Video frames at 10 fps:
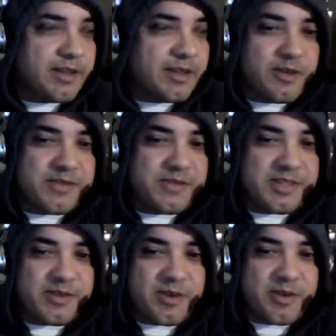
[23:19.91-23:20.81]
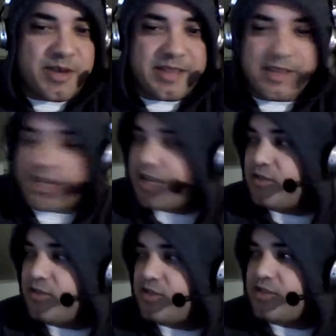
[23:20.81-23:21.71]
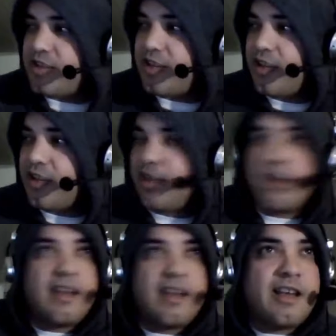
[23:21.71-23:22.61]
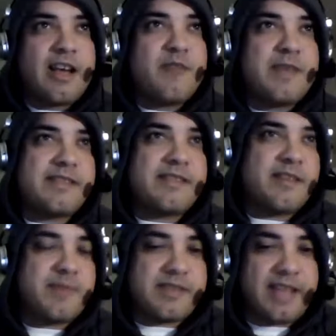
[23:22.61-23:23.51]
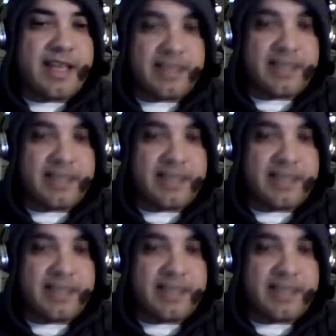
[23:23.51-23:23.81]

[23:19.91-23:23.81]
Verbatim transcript: the UFC 208 thing, and I was just like, how messed up is that?